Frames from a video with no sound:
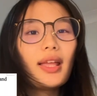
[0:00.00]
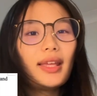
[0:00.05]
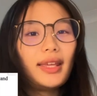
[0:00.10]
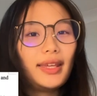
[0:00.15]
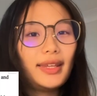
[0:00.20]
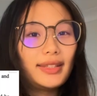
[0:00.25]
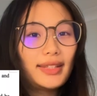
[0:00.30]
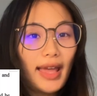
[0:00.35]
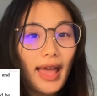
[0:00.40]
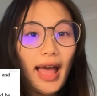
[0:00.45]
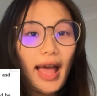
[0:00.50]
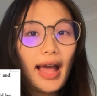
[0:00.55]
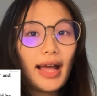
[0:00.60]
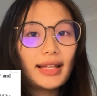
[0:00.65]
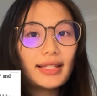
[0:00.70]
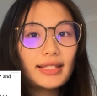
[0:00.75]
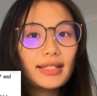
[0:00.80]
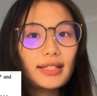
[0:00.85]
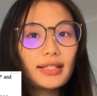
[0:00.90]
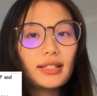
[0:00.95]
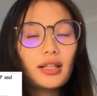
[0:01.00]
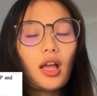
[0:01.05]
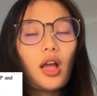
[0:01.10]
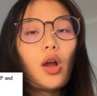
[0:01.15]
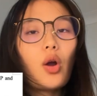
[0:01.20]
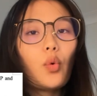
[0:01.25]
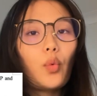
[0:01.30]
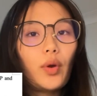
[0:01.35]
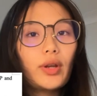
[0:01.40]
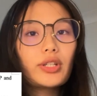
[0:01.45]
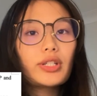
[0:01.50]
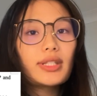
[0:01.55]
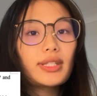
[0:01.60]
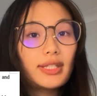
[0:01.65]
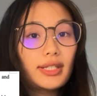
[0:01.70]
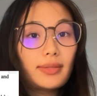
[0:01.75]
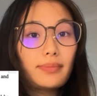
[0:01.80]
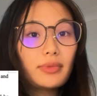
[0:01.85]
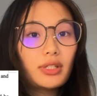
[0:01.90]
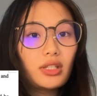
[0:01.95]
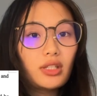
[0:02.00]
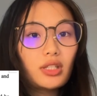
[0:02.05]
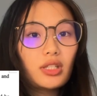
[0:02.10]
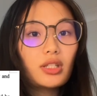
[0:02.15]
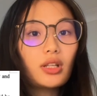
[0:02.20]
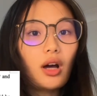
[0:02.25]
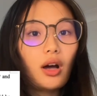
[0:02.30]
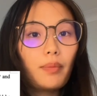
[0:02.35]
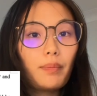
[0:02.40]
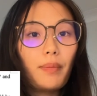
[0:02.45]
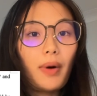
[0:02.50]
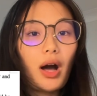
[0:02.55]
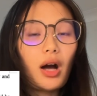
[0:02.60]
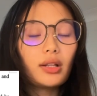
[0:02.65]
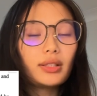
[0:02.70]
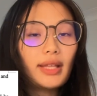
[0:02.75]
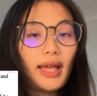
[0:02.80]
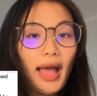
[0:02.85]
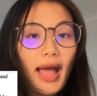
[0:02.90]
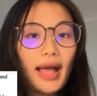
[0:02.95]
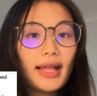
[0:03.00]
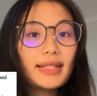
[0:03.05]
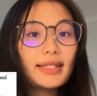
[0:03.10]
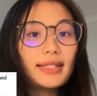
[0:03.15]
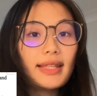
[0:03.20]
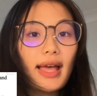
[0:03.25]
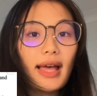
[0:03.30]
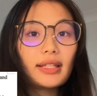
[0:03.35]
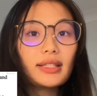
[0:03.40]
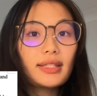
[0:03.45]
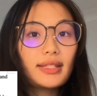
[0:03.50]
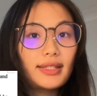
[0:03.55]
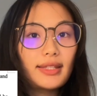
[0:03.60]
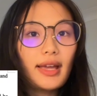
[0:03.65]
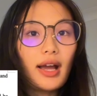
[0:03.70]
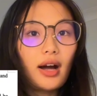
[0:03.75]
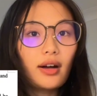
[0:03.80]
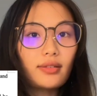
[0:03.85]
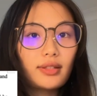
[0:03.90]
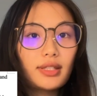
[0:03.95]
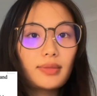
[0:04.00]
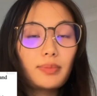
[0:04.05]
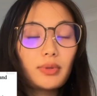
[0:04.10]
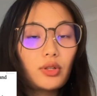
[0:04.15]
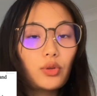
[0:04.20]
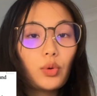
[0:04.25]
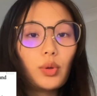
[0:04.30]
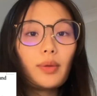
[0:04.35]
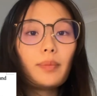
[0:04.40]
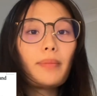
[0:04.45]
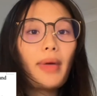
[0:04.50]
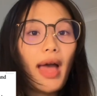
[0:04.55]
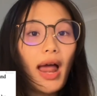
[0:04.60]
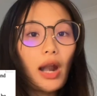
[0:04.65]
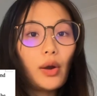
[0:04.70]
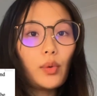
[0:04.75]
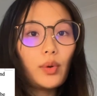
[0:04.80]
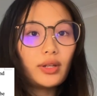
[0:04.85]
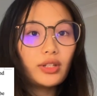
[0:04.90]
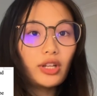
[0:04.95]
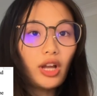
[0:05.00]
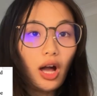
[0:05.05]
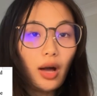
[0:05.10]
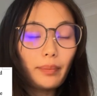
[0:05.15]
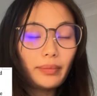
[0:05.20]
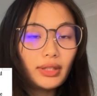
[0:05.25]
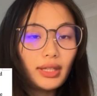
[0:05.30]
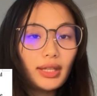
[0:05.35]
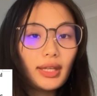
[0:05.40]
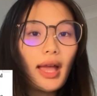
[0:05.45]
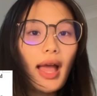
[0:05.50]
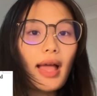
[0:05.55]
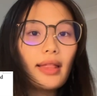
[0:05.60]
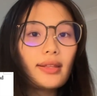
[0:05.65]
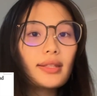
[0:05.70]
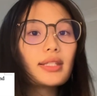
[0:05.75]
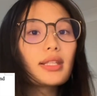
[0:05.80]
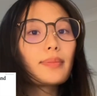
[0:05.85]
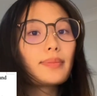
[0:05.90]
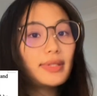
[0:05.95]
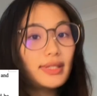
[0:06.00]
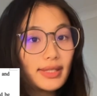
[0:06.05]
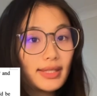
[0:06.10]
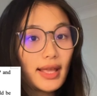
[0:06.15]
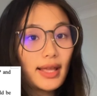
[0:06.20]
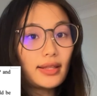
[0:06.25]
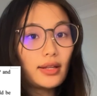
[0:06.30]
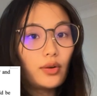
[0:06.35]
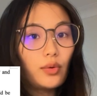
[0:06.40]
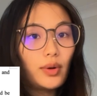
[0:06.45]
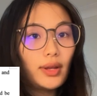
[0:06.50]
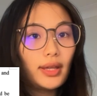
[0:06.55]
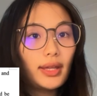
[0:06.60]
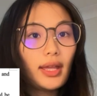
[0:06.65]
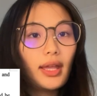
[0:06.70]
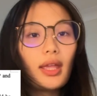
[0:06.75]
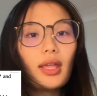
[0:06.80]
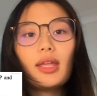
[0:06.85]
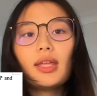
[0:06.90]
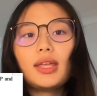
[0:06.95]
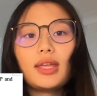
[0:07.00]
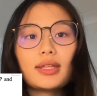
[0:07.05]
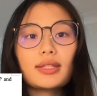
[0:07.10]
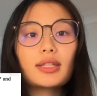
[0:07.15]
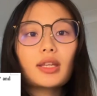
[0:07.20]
It asks which statement about asset sales between parent company and subsidiary is